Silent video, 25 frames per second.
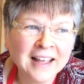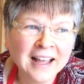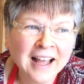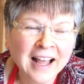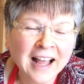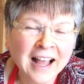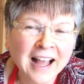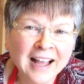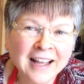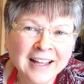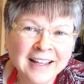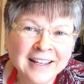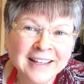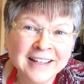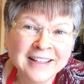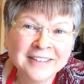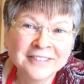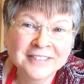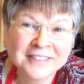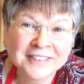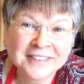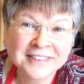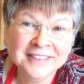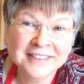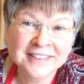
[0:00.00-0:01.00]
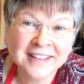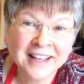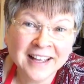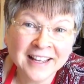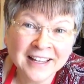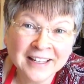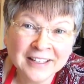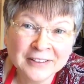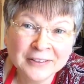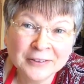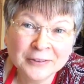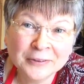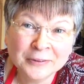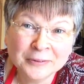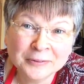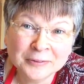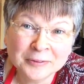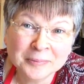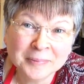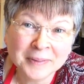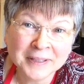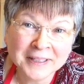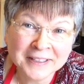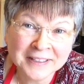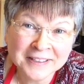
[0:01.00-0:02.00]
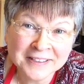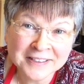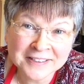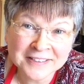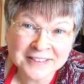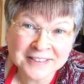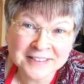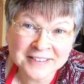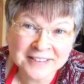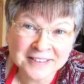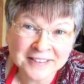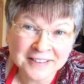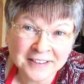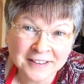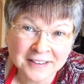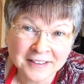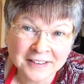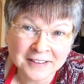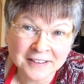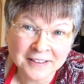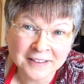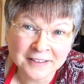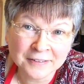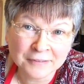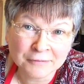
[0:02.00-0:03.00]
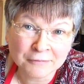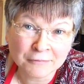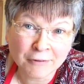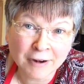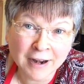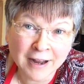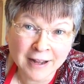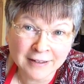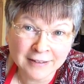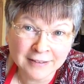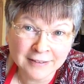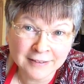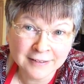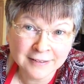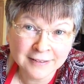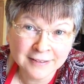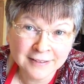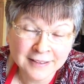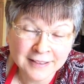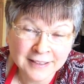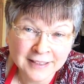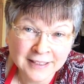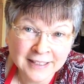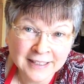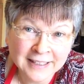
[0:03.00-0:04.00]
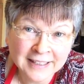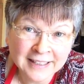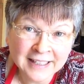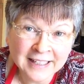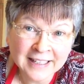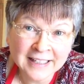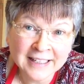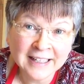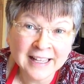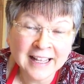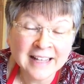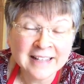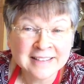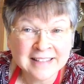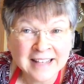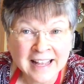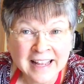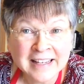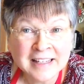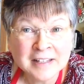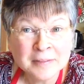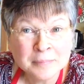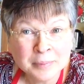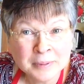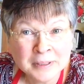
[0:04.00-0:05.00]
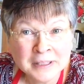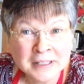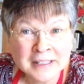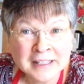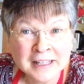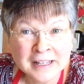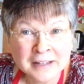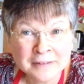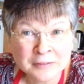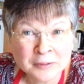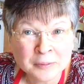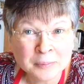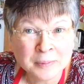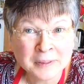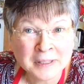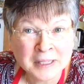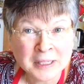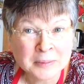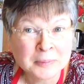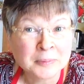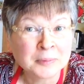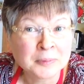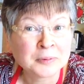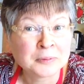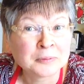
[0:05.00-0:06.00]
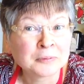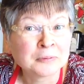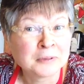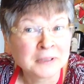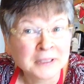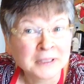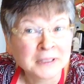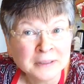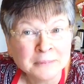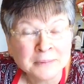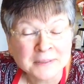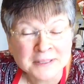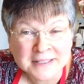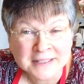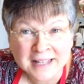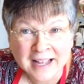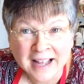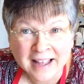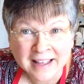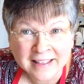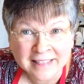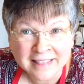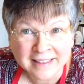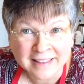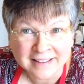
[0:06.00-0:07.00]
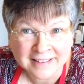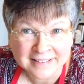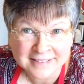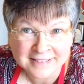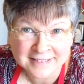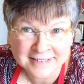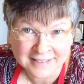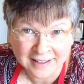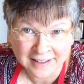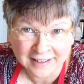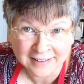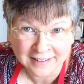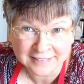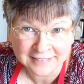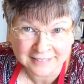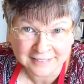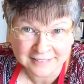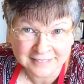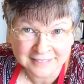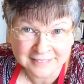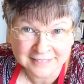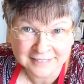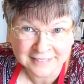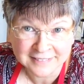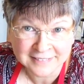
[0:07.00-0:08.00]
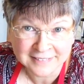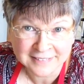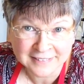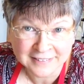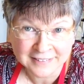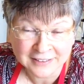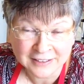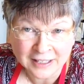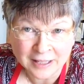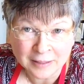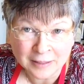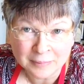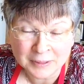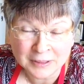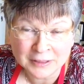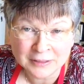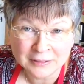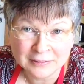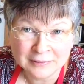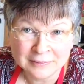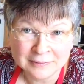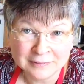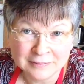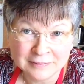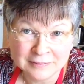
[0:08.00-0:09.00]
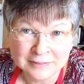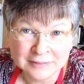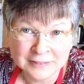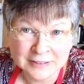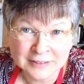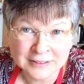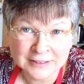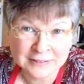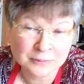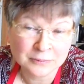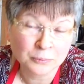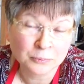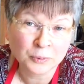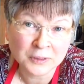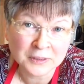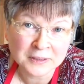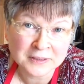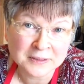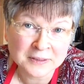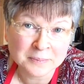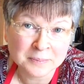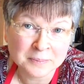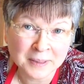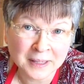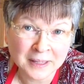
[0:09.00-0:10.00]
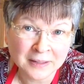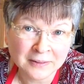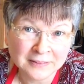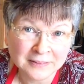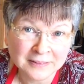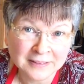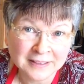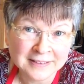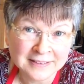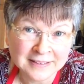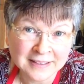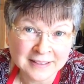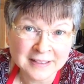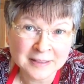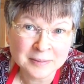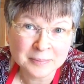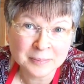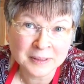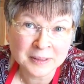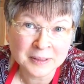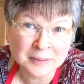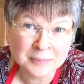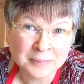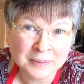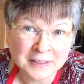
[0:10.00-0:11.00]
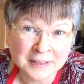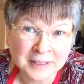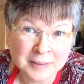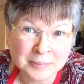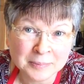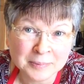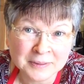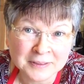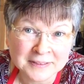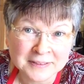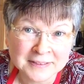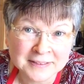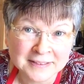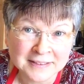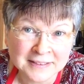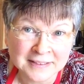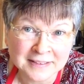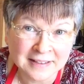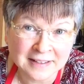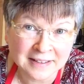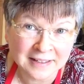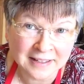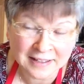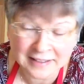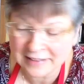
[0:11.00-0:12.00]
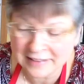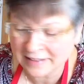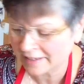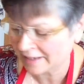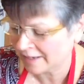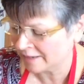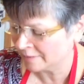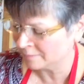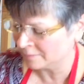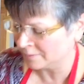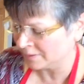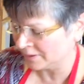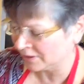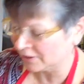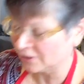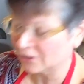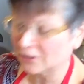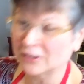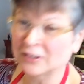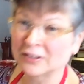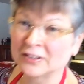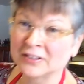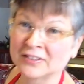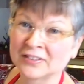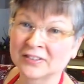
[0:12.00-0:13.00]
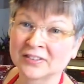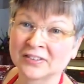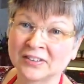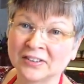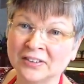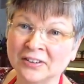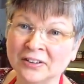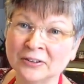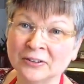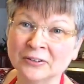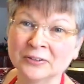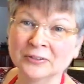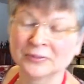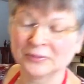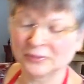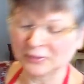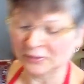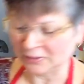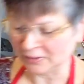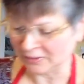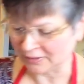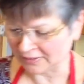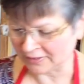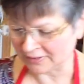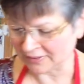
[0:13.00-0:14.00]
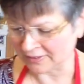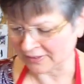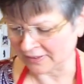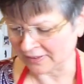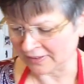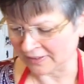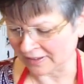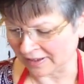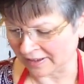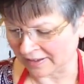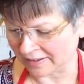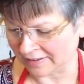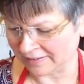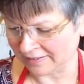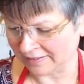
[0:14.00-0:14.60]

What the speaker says: I have a sign over my kitchen sink. It's red. Has anybody ever been able to read what's on that sign? I mean, just what it's about. Has anybody been able to see that? I'd be curious to know if you can see that.